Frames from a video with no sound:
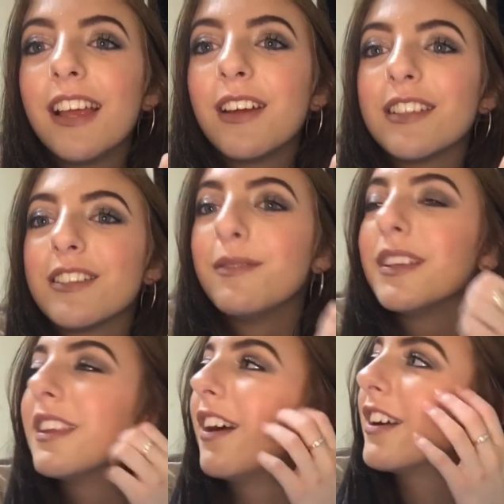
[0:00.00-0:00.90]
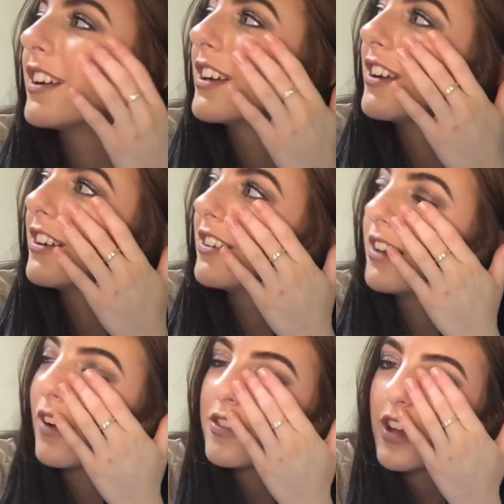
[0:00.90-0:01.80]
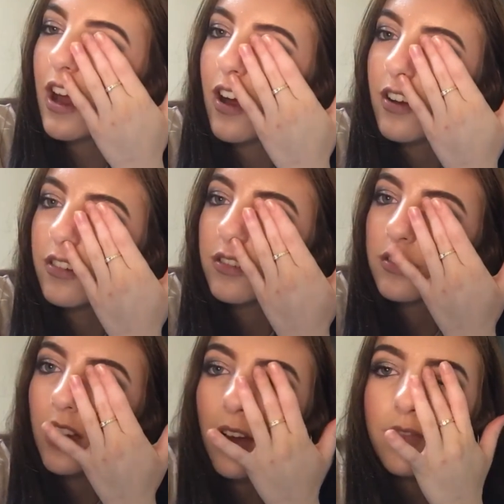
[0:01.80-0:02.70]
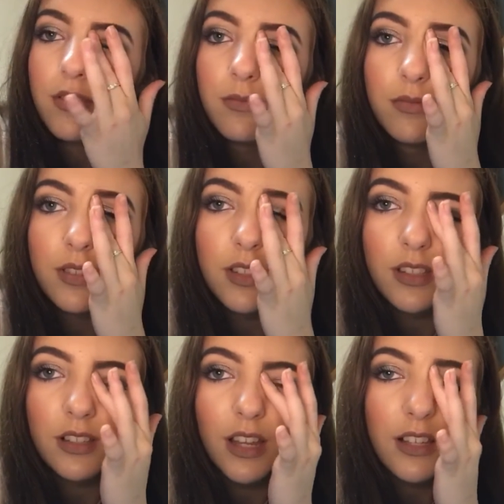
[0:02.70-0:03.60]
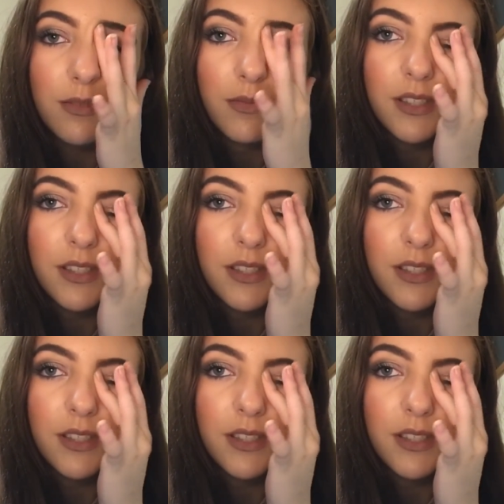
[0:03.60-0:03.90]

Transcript: anyway, so me and Lara are gonna go have a shower, get some